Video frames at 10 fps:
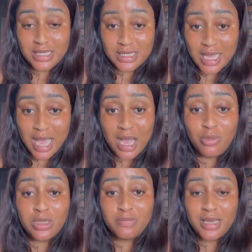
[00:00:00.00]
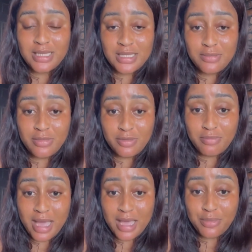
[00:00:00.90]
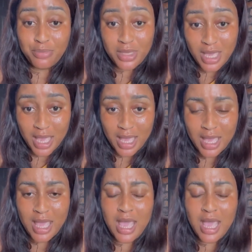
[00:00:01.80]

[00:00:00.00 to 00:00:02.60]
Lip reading: car with my PA.